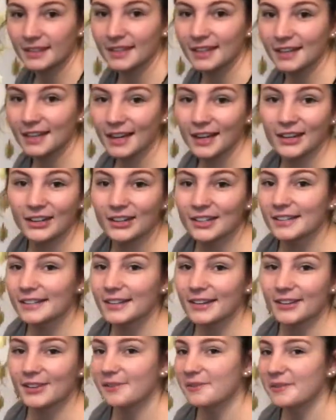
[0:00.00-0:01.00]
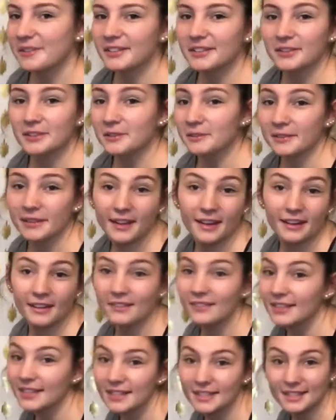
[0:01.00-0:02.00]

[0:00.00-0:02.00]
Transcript: And I couldn't tell you what to do with any of these